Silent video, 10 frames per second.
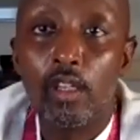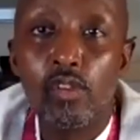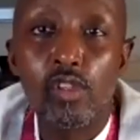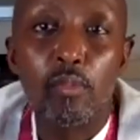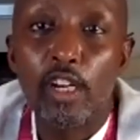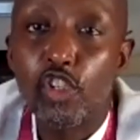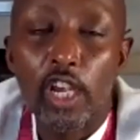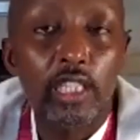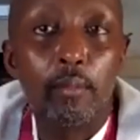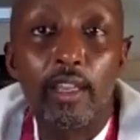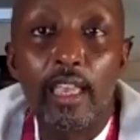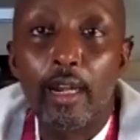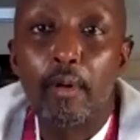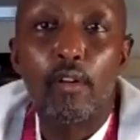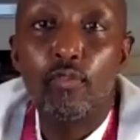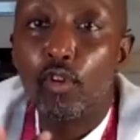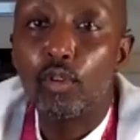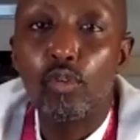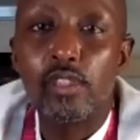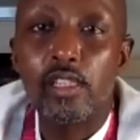So I'm gonna check them again about four
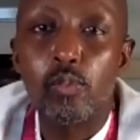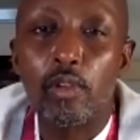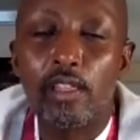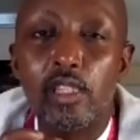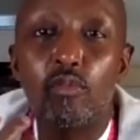to six minutes.